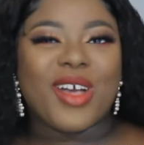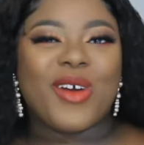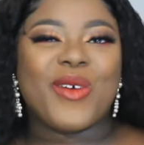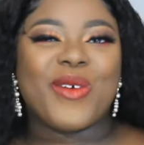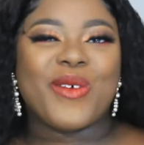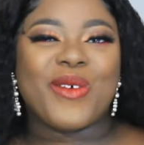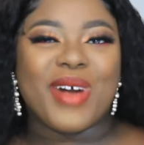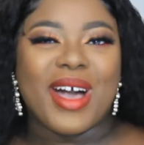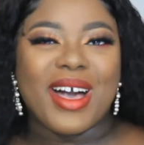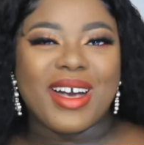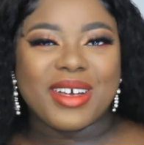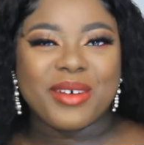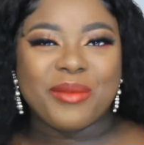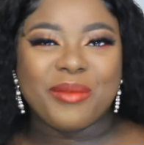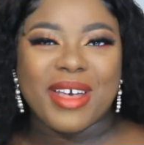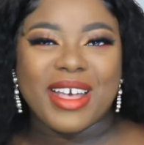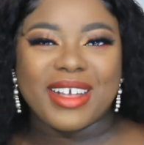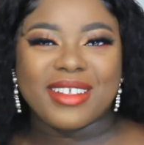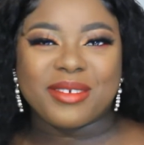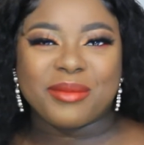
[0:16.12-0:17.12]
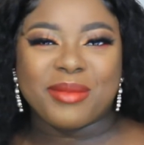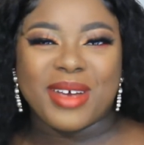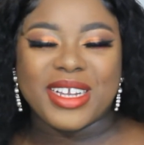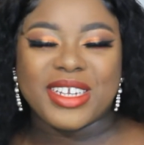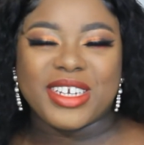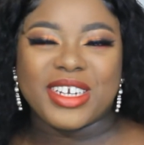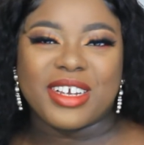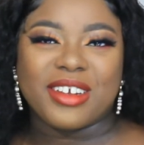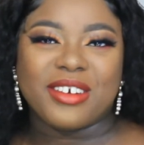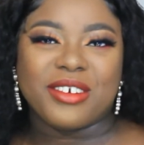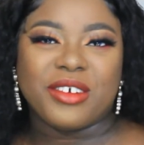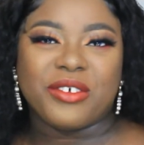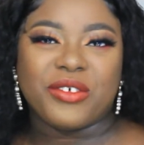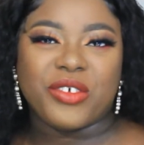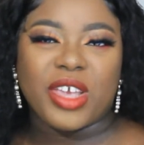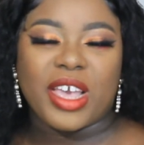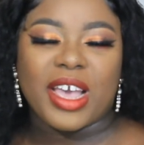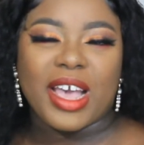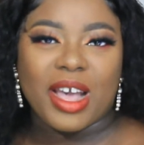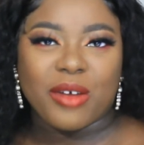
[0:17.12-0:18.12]
welcome back to my channel. If you
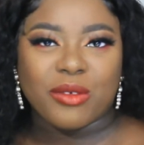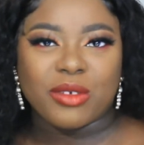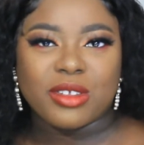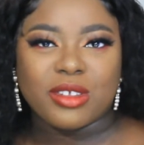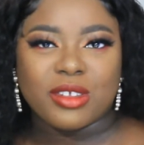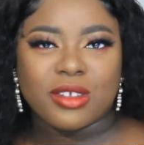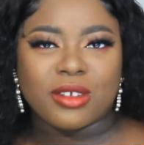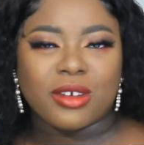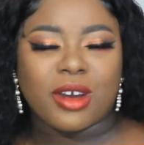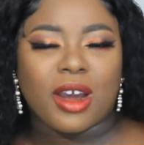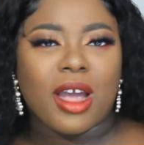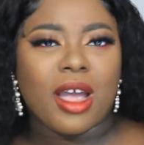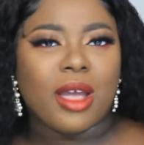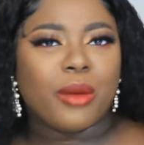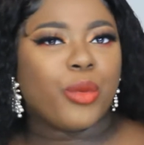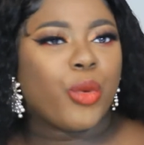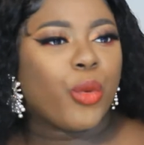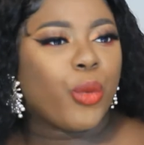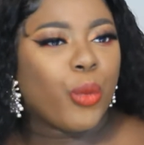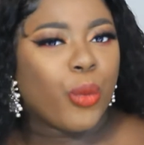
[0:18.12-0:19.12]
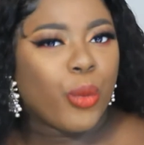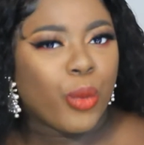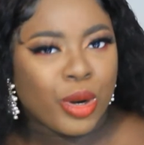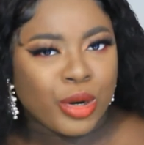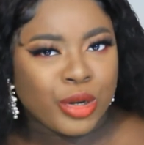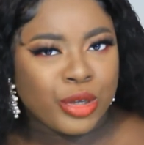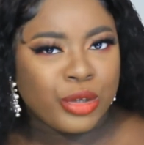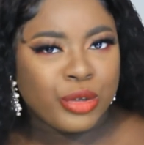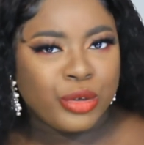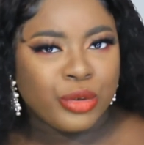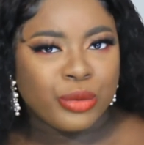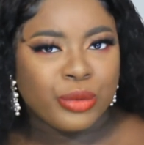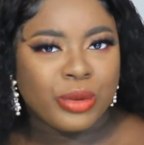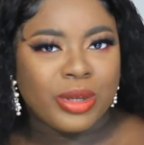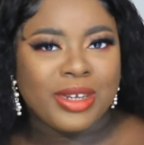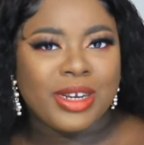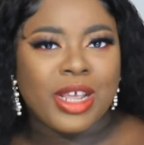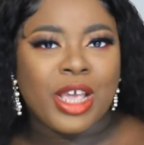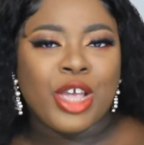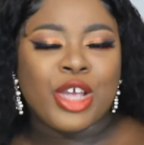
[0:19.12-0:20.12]
haven't subscribed, what are you
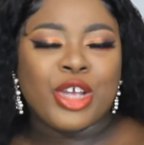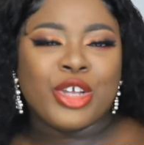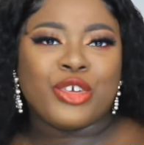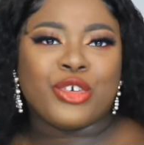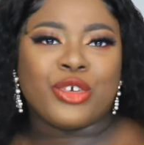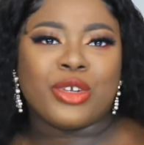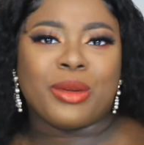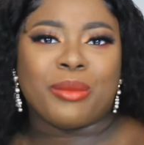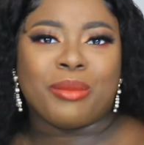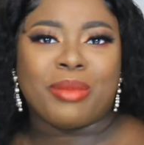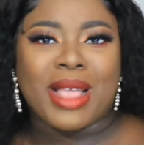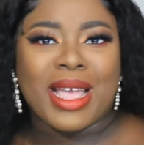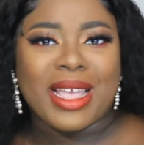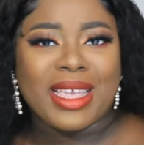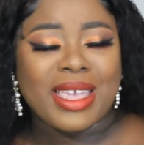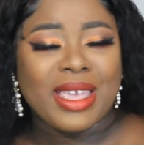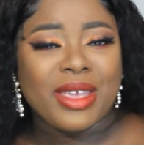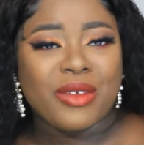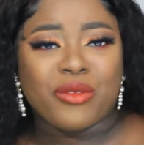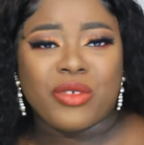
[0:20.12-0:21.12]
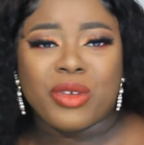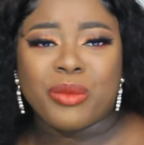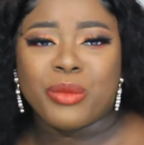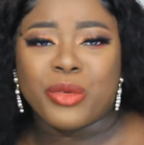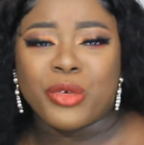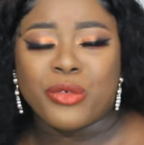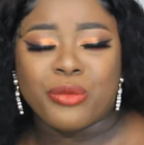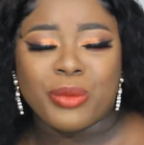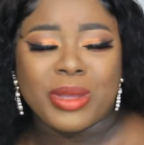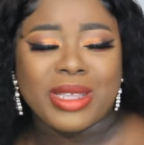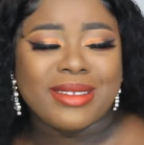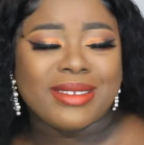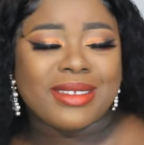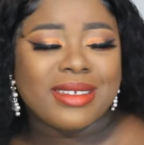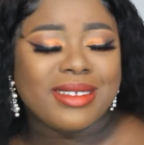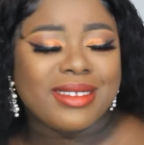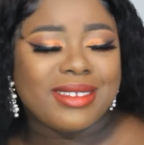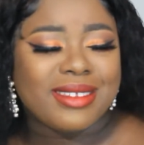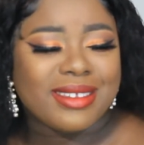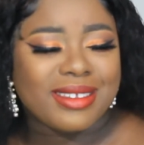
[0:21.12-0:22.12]
doing? Join the Black Envy movement
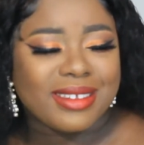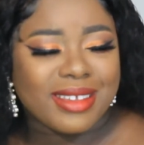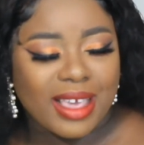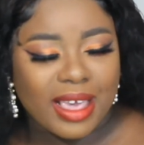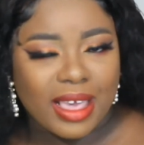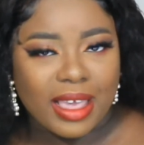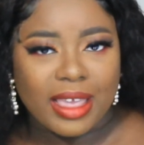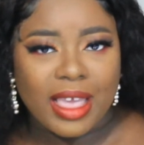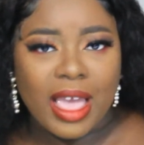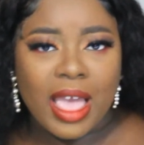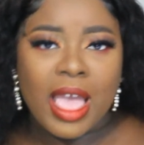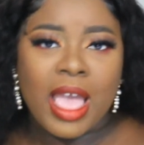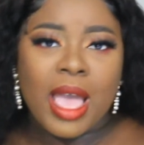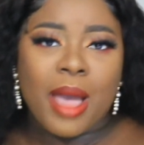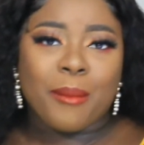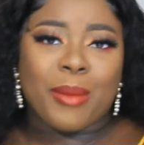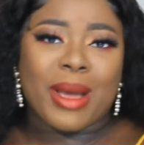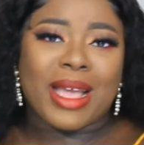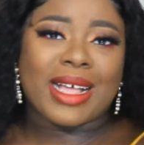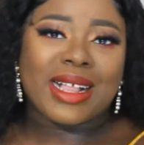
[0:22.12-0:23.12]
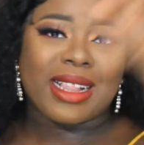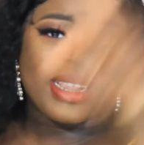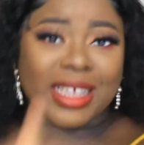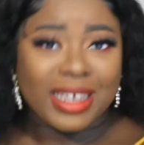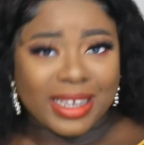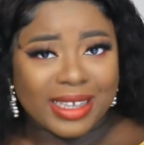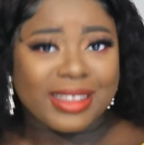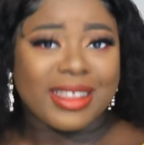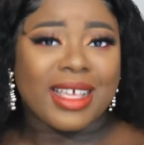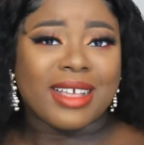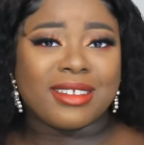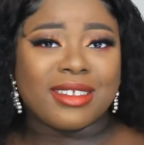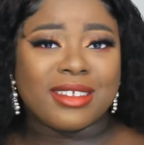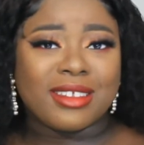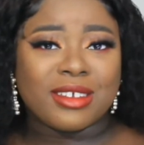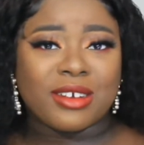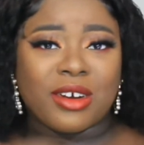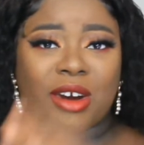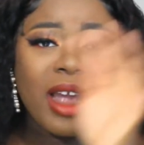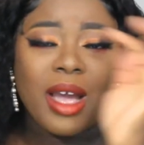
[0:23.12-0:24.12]
today by clicking that
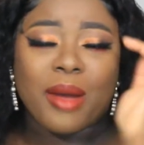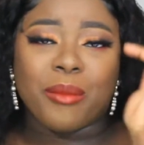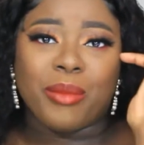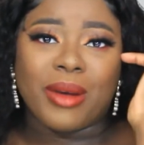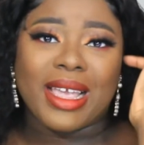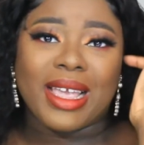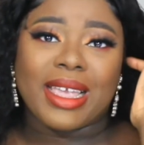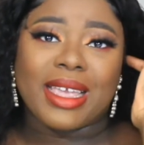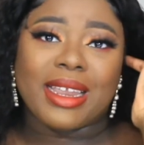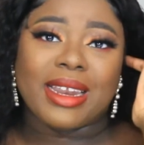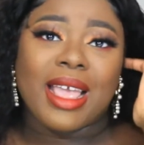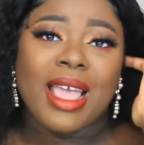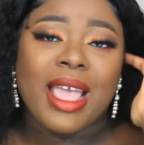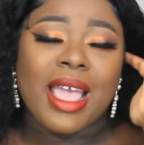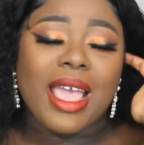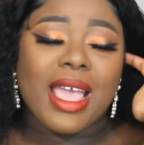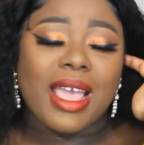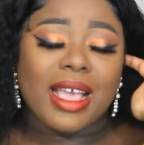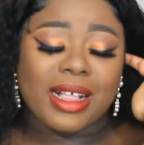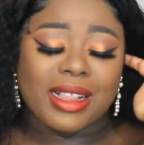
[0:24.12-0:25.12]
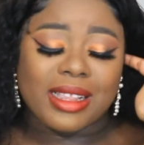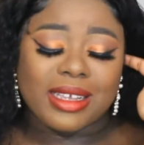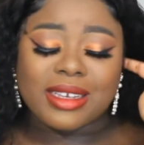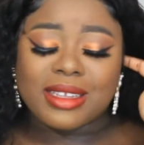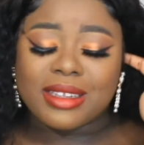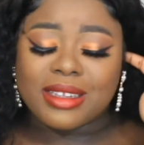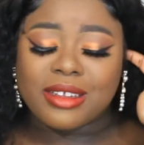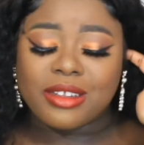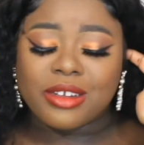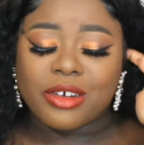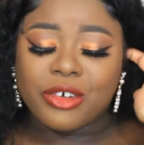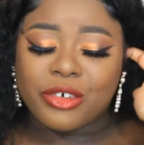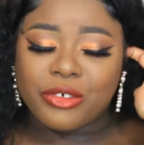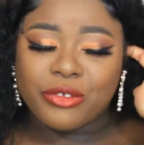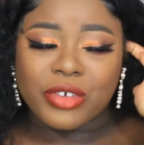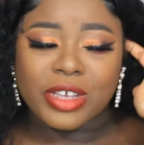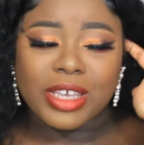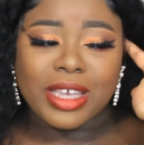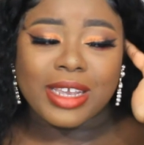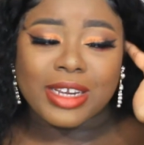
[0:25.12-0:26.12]
subscribe button and clicking the
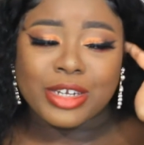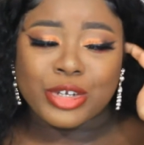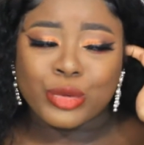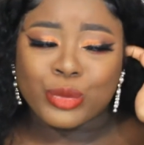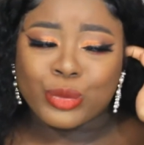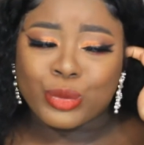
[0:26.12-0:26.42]
notification.